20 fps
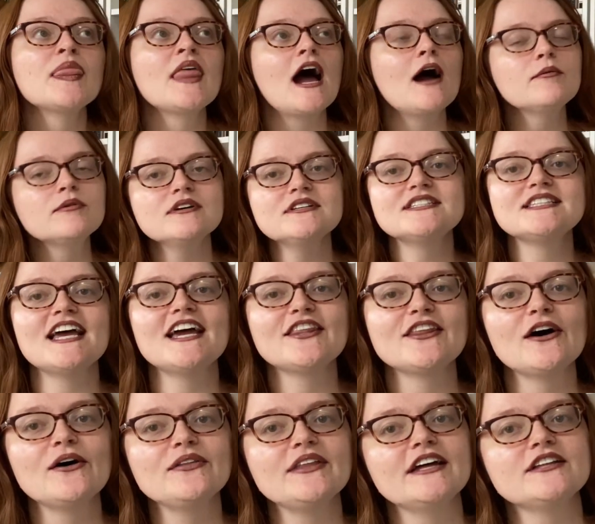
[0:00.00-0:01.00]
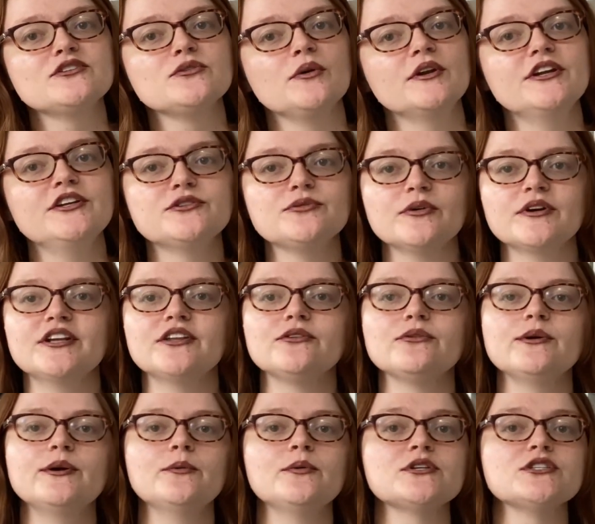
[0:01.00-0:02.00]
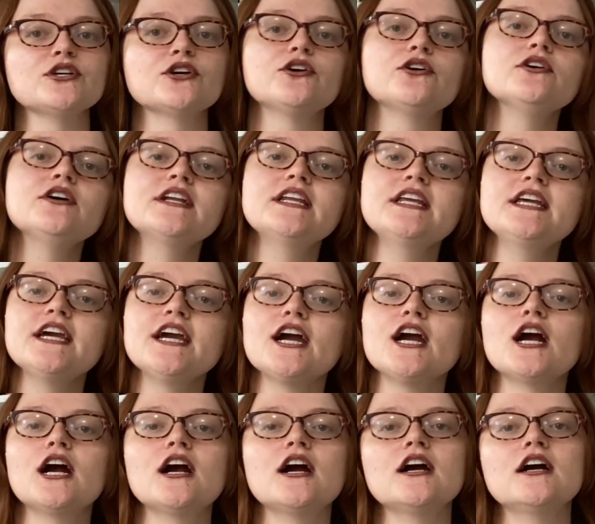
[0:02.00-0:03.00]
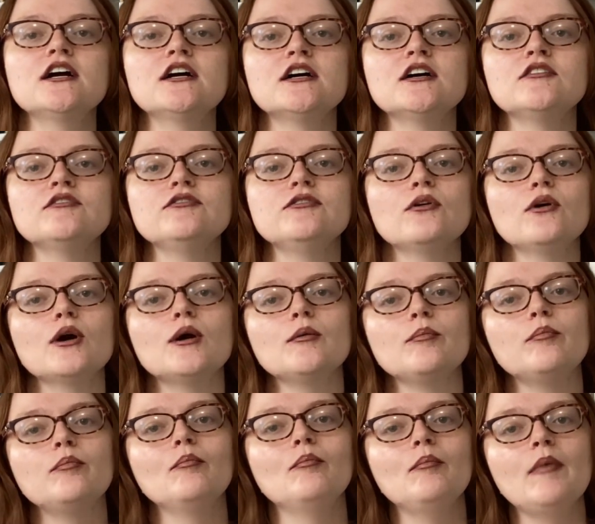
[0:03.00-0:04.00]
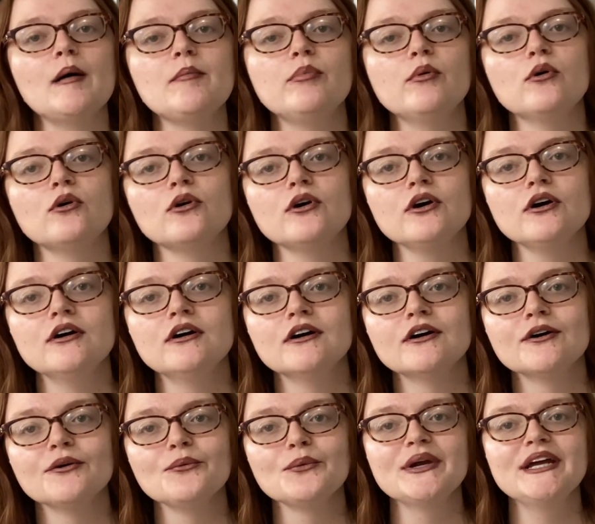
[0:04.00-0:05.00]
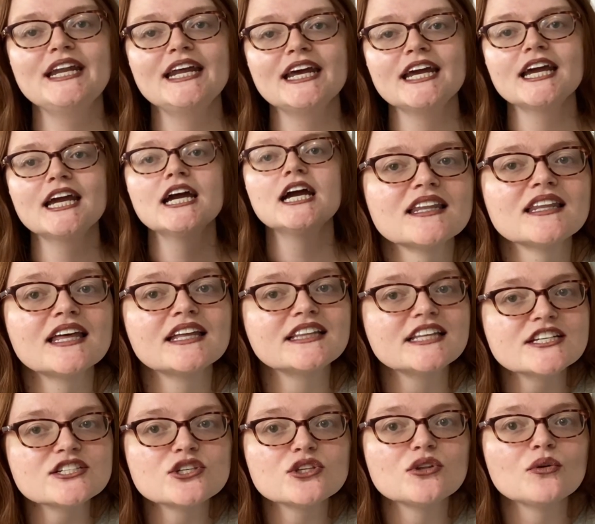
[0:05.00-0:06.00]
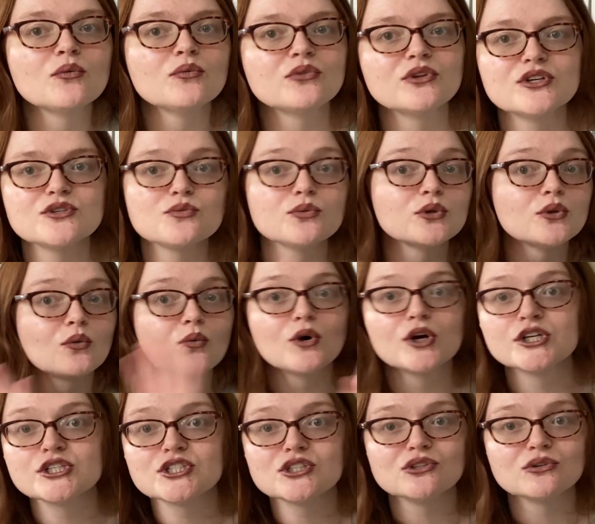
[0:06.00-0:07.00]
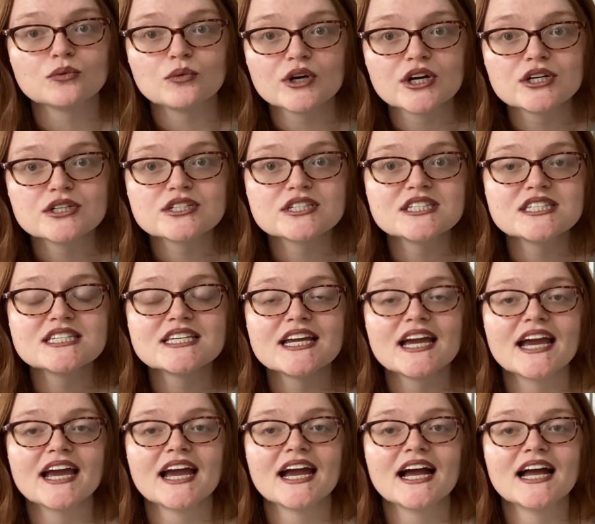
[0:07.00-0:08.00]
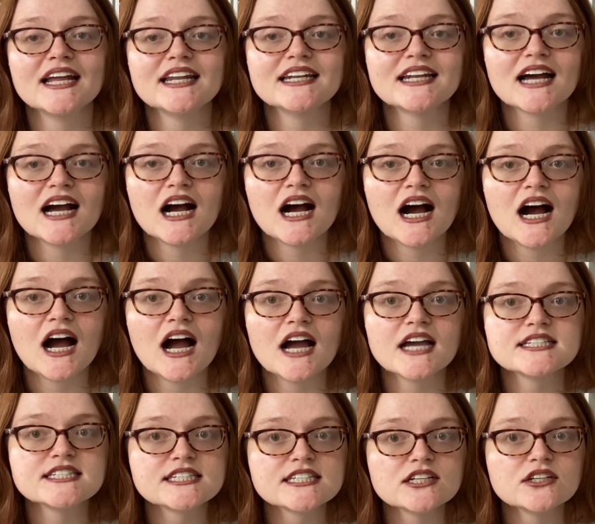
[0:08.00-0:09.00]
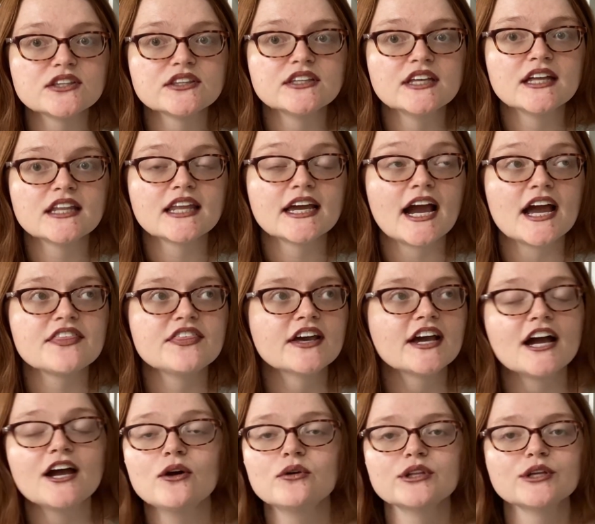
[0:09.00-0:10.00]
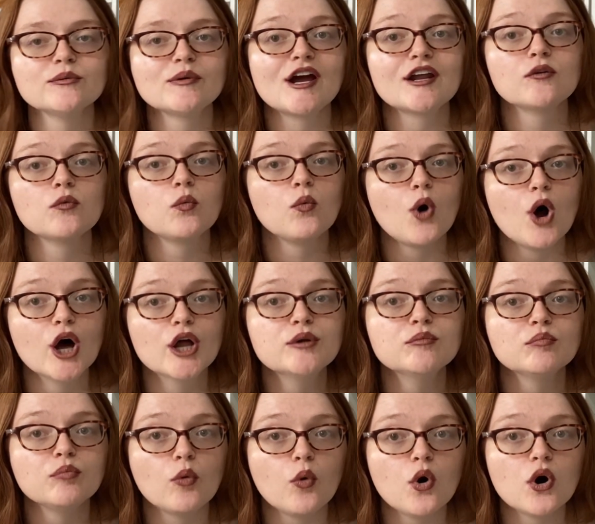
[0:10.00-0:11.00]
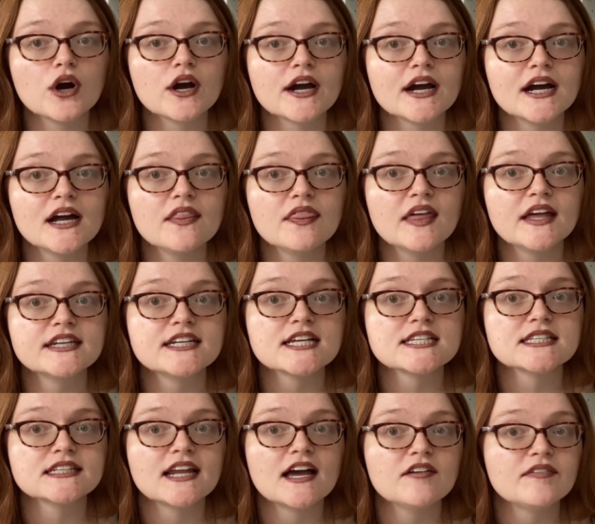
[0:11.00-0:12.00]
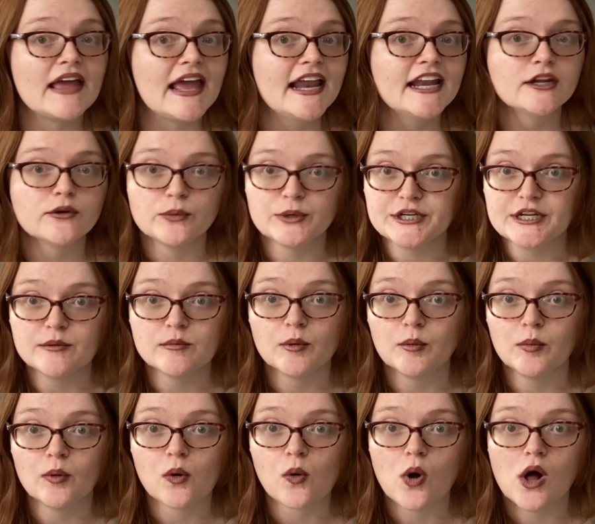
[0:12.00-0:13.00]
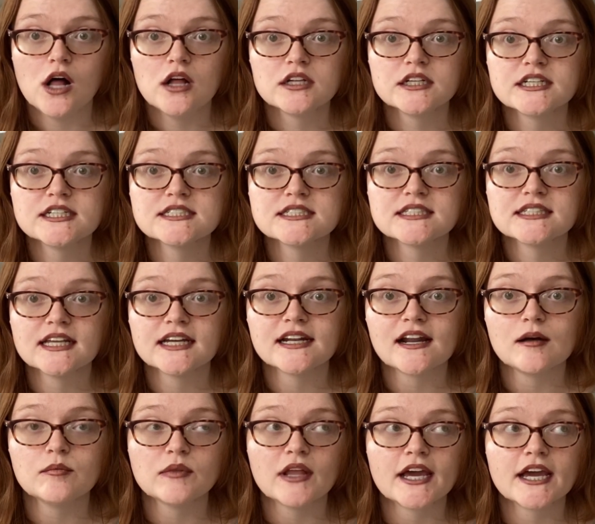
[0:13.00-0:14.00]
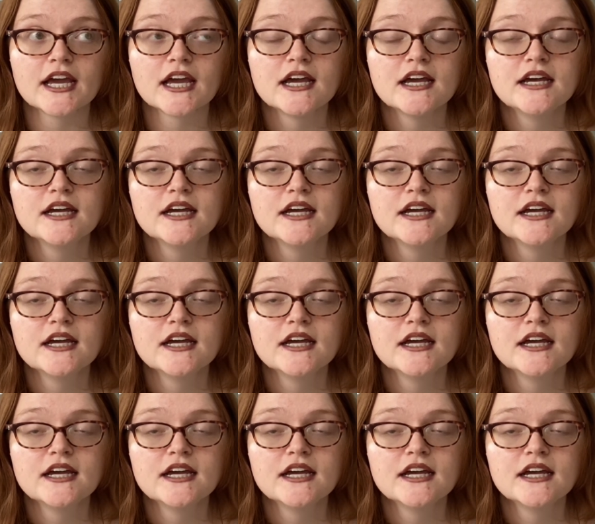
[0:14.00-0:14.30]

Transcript: I will say though that 2023 was a good year for my book reading. Like these were the worst of the worst, and I still I think I only read one book that doesn't have any redeemable qualities that I'm like,